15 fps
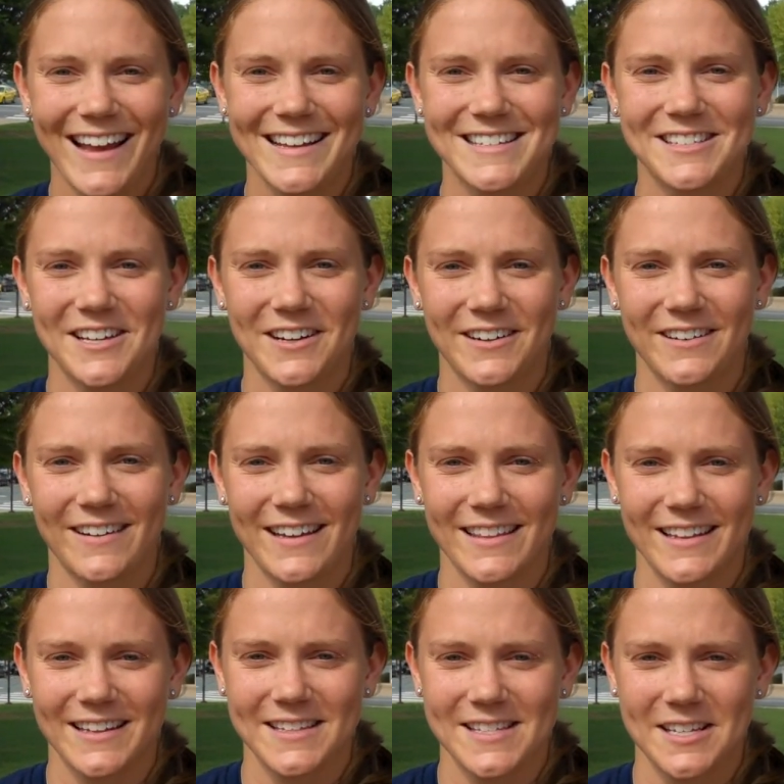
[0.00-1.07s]
So I
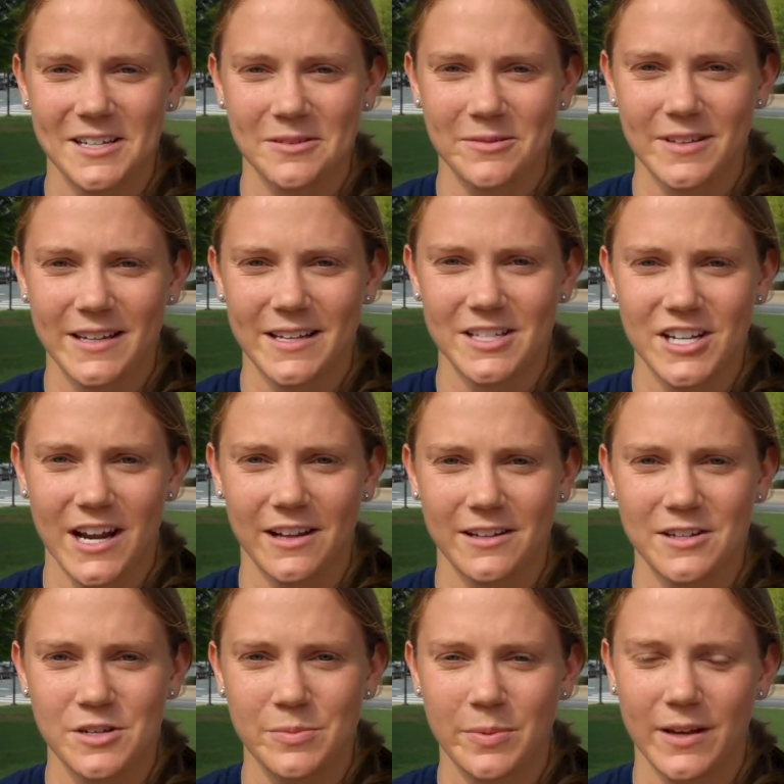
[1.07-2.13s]
think it's going to be a
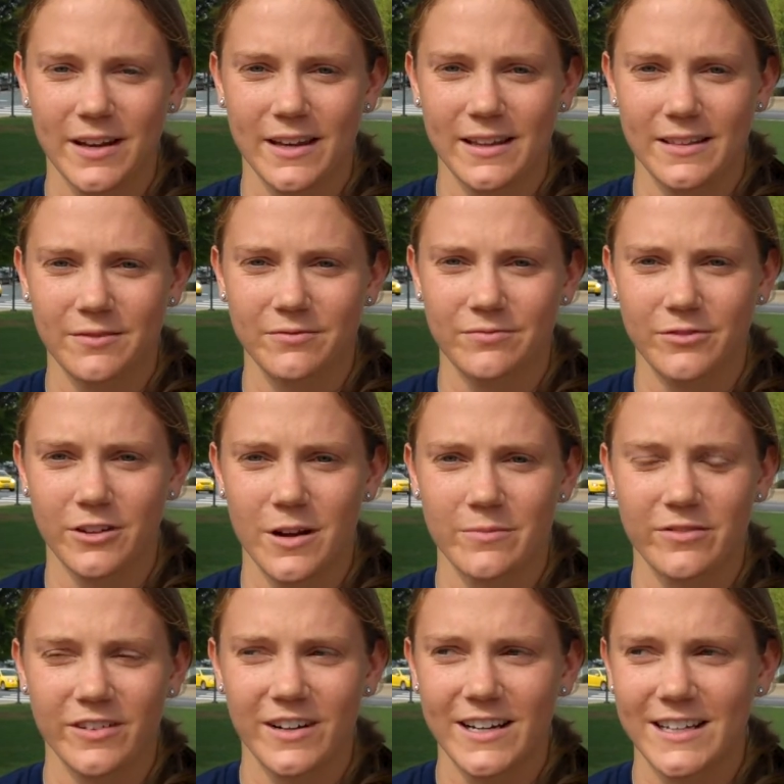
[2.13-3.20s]
challenge, but we're up
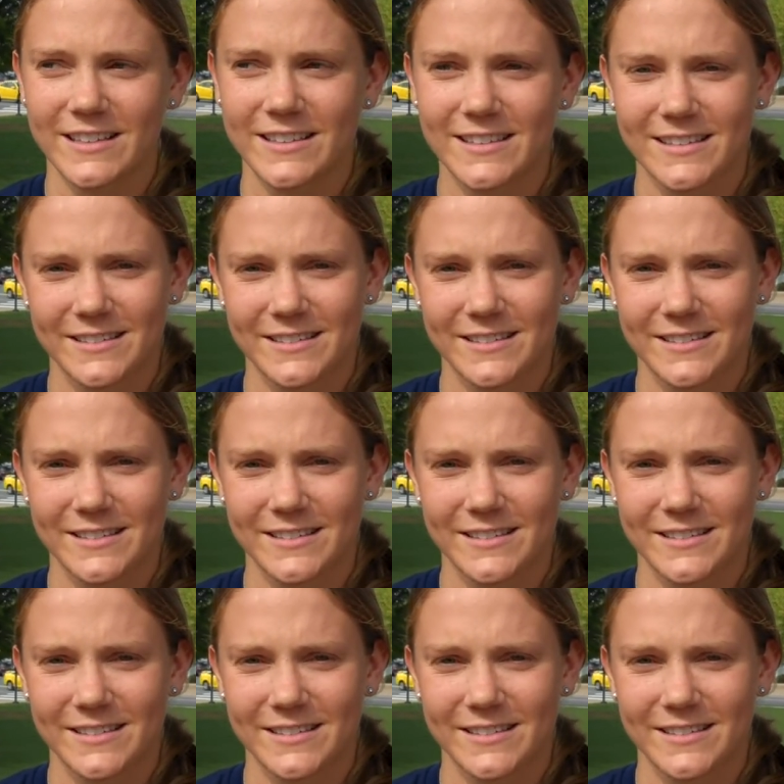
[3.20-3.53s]
for it.